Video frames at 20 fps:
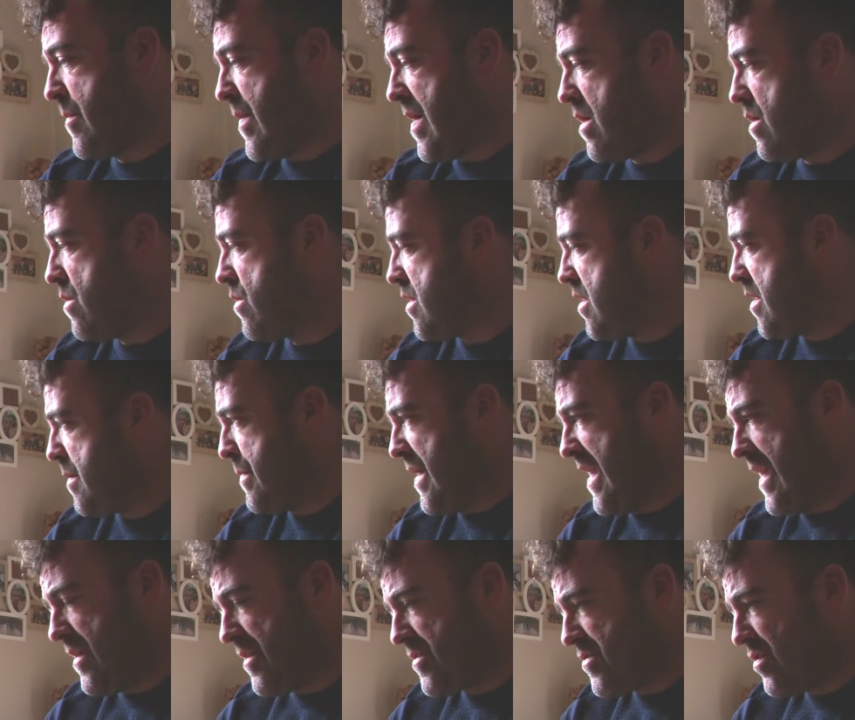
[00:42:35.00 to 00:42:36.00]
about
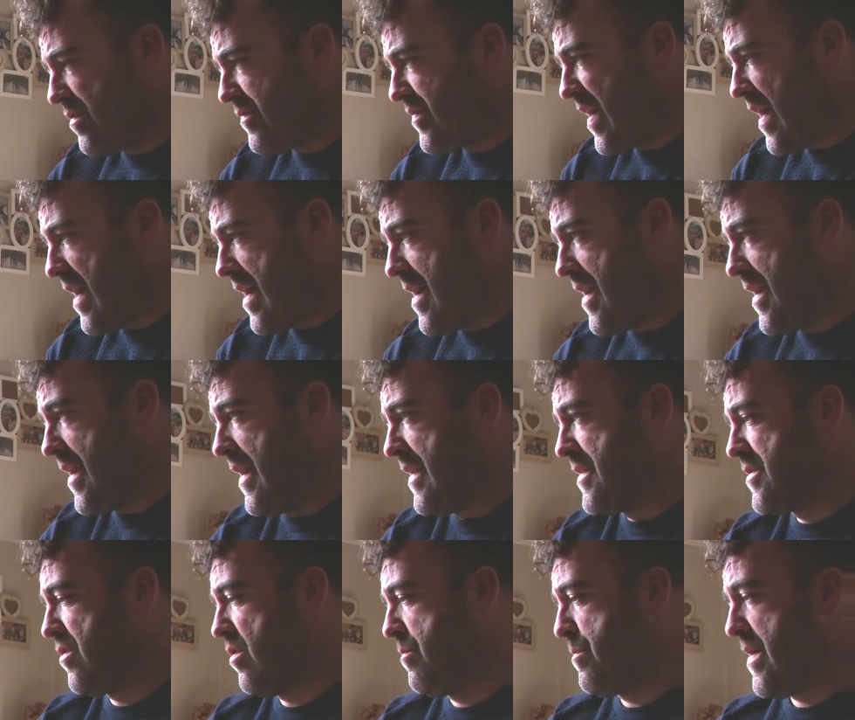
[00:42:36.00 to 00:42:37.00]
being a tough guy,
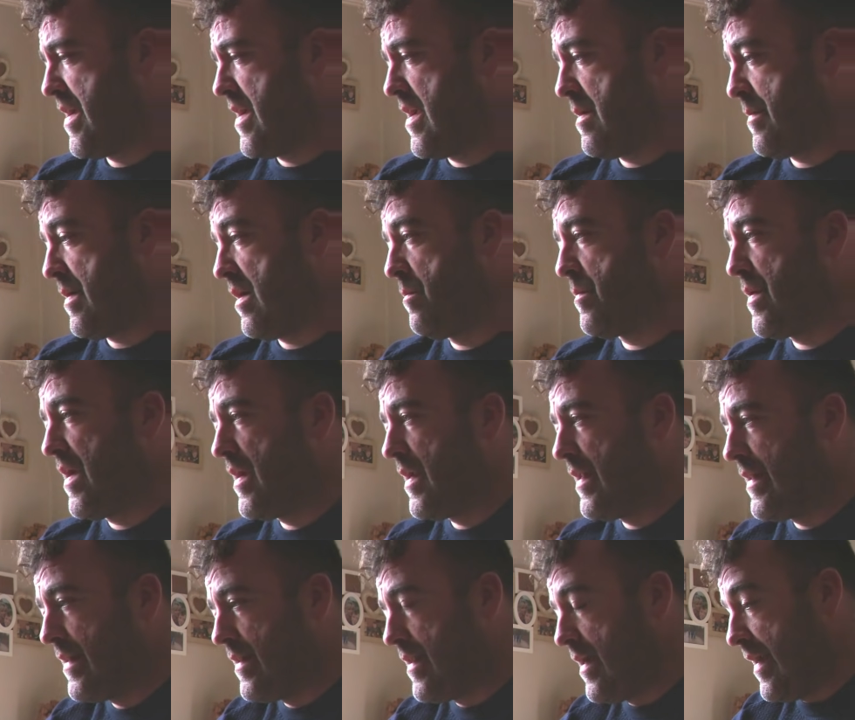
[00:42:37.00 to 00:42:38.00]
it's not about being
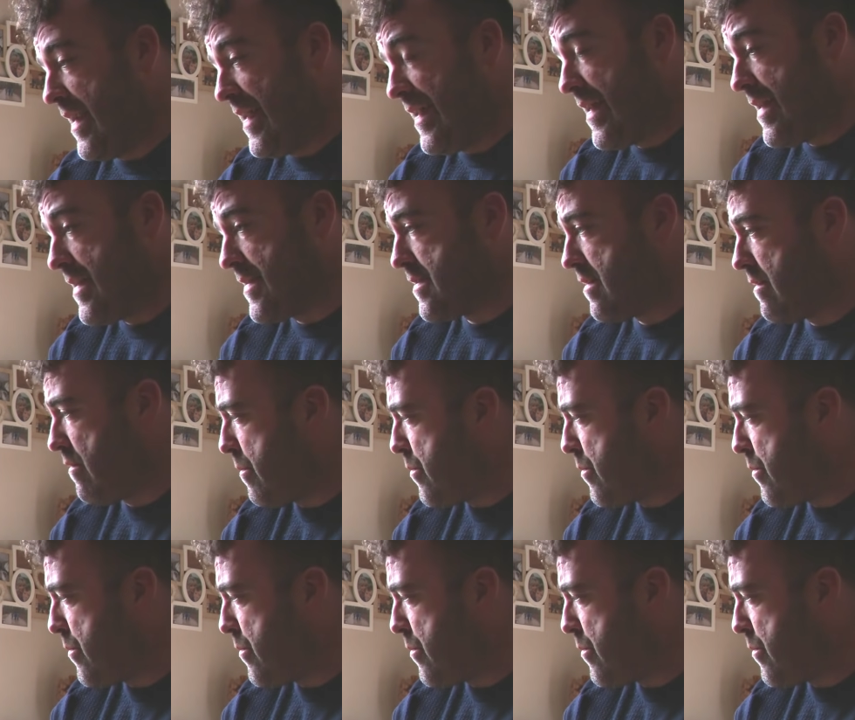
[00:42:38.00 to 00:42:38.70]
an idiot or a